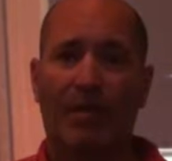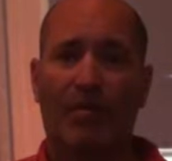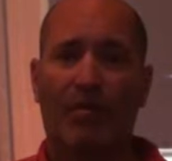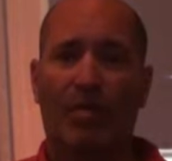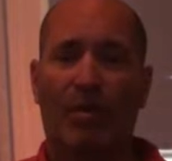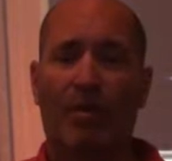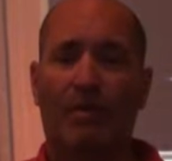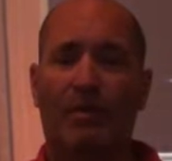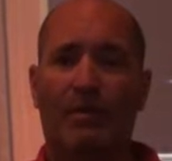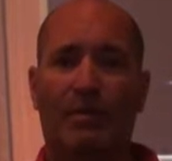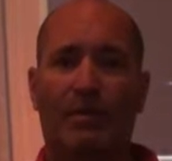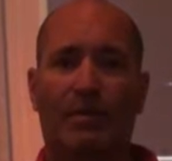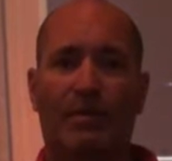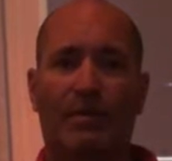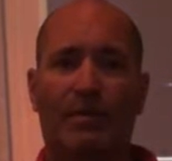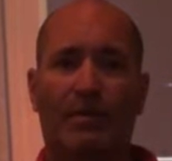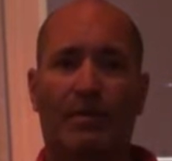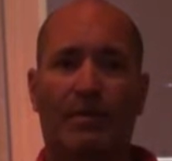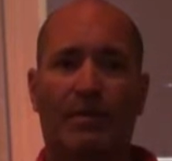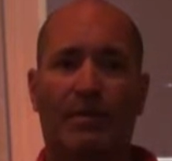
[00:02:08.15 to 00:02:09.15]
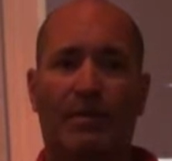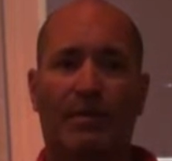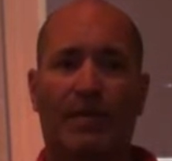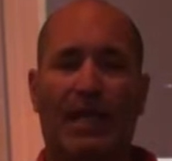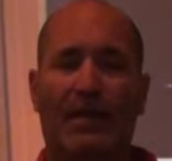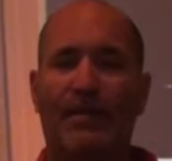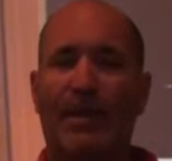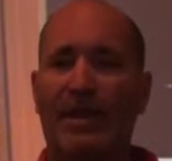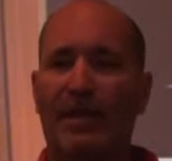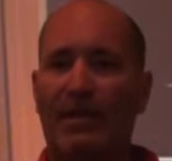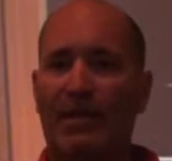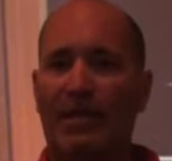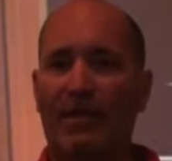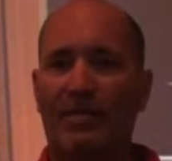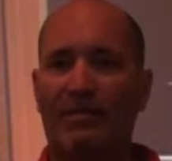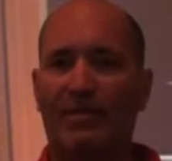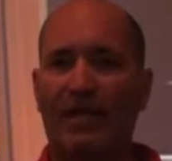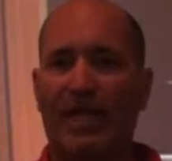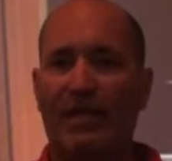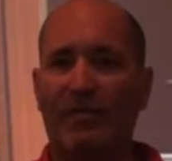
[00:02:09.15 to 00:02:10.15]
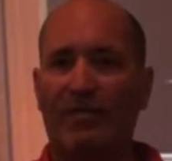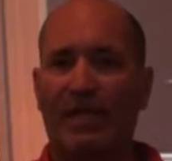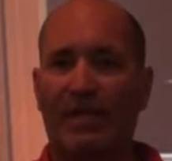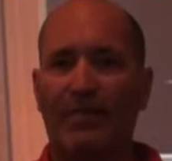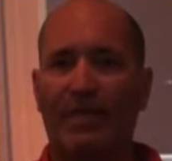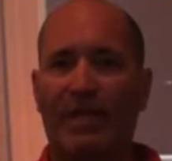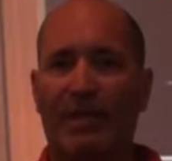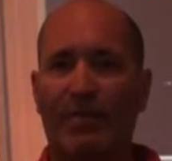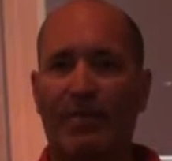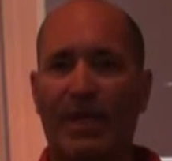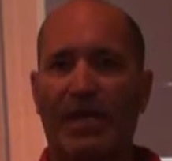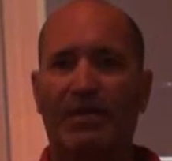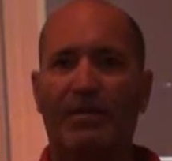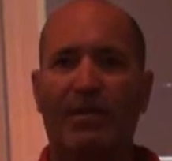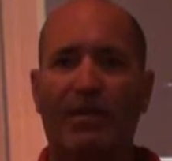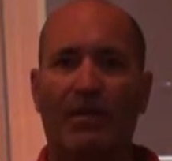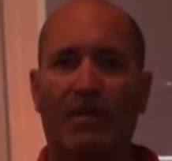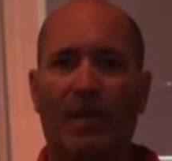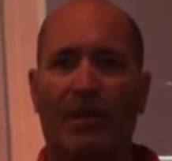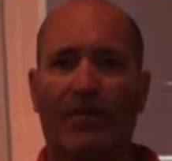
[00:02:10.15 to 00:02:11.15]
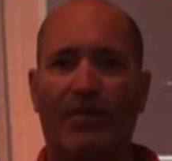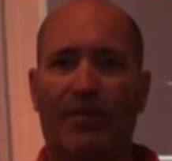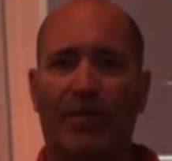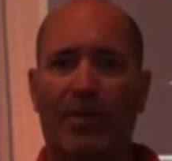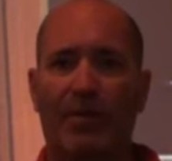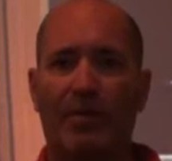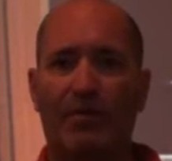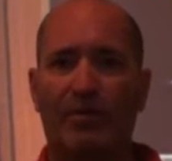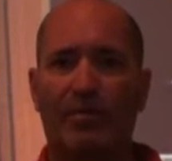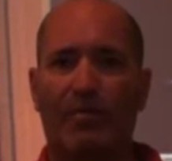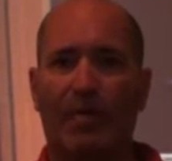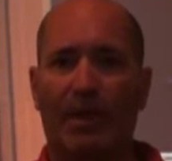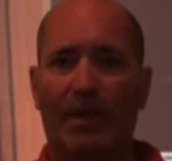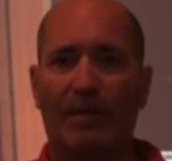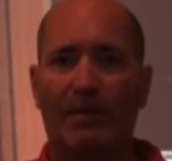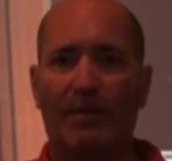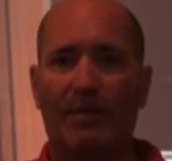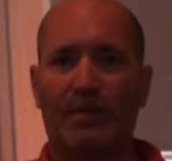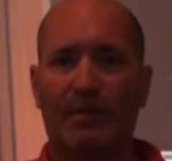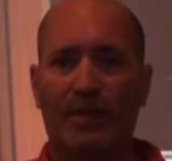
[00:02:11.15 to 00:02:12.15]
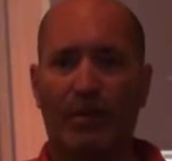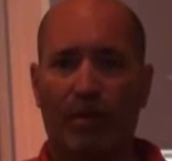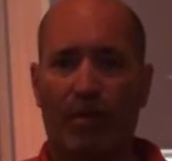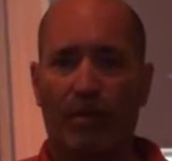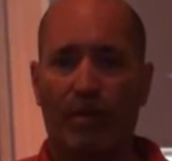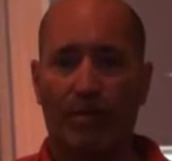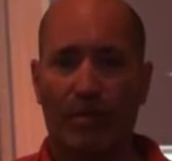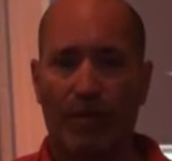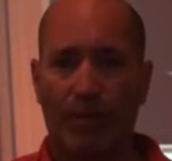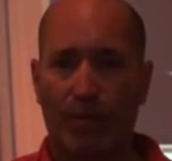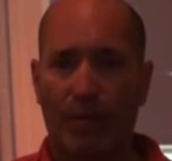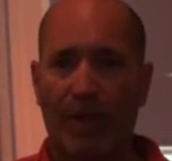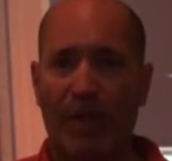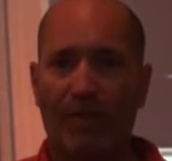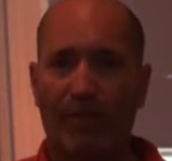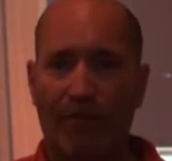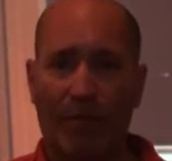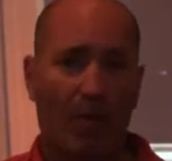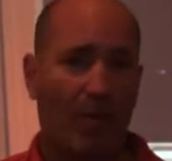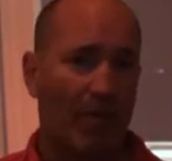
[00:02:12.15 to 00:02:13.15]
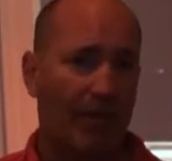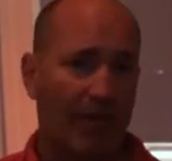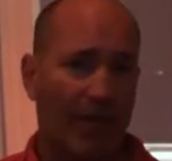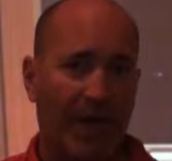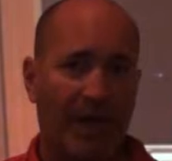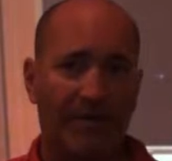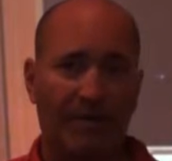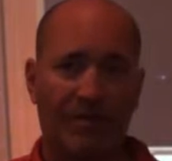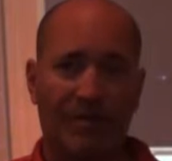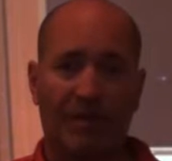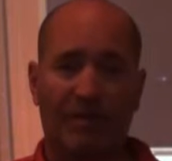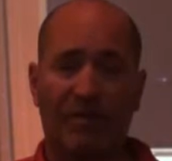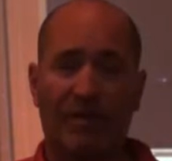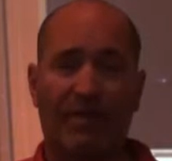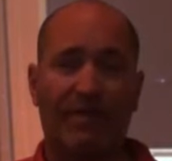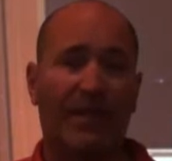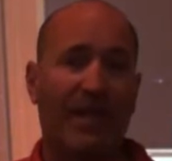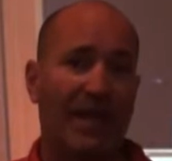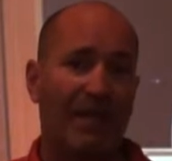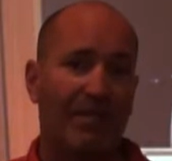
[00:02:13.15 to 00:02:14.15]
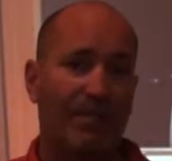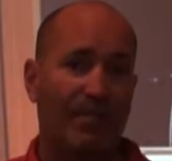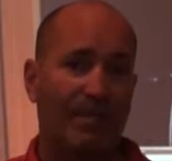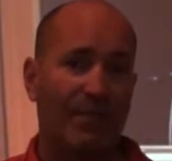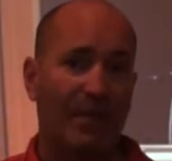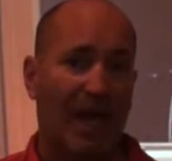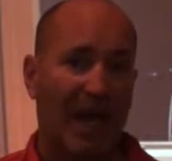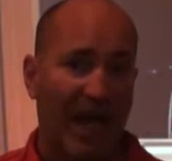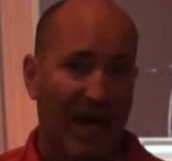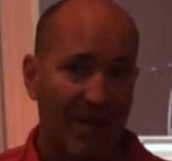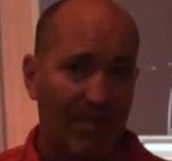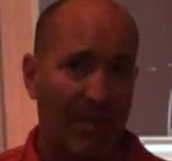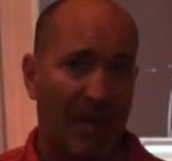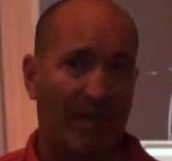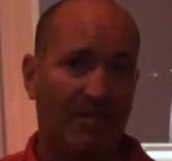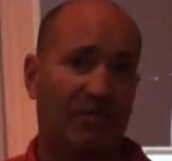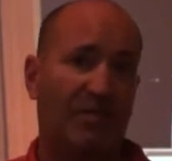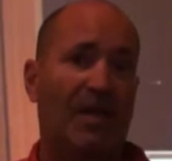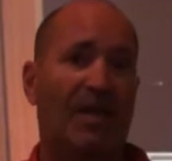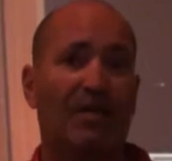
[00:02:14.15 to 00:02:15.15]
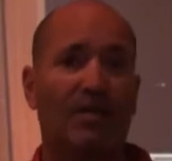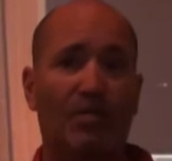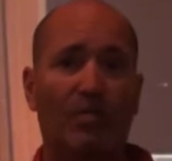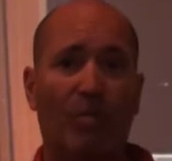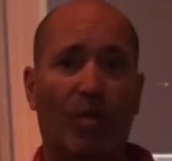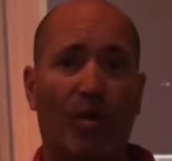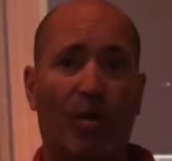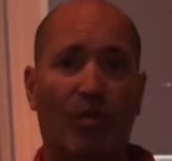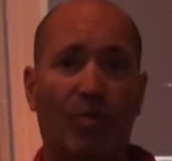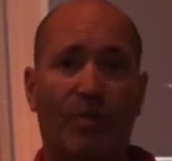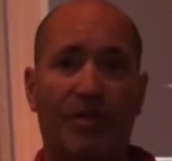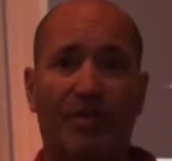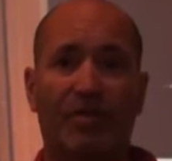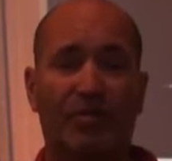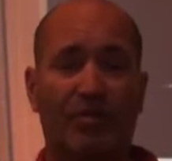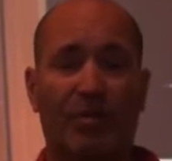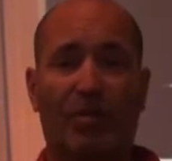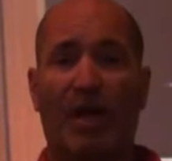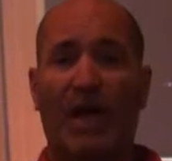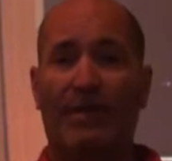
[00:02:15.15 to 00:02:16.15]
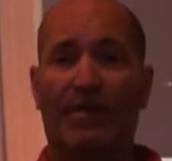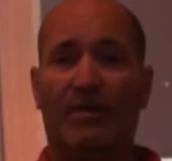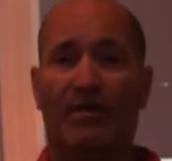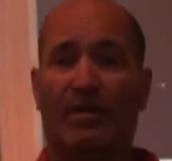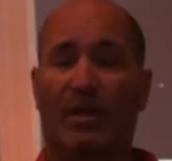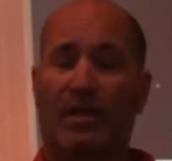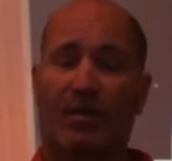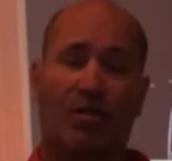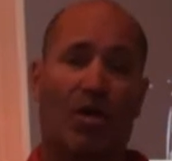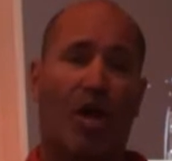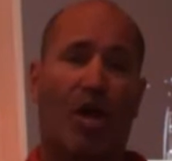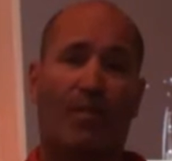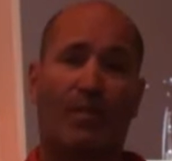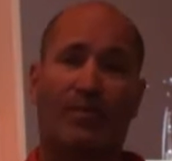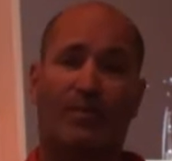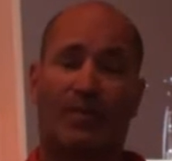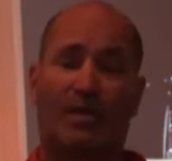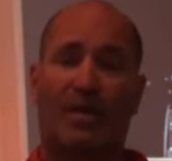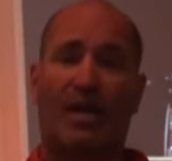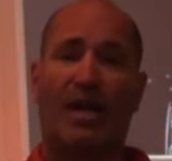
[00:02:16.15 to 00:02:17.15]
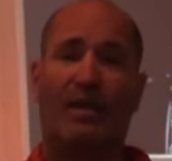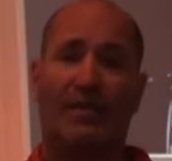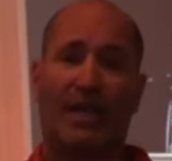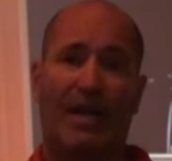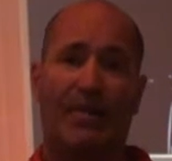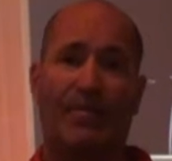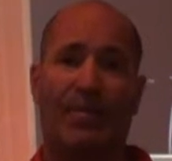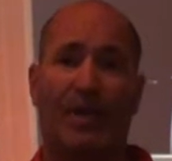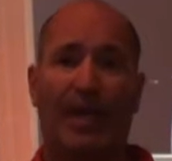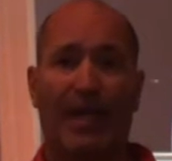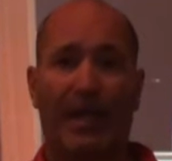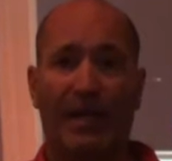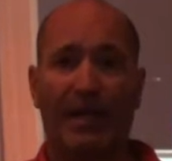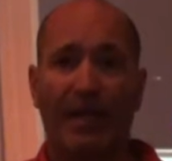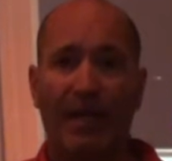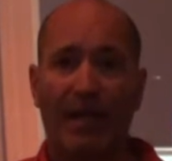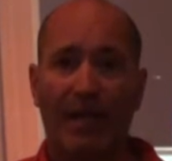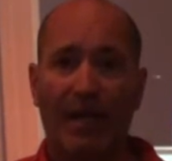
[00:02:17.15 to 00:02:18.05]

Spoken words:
Well, that might not seem like a big deal at first, but 3, 4, 5, 6, 7, 8, 9 months down the road, when you still haven't accomplished a goddamn thing,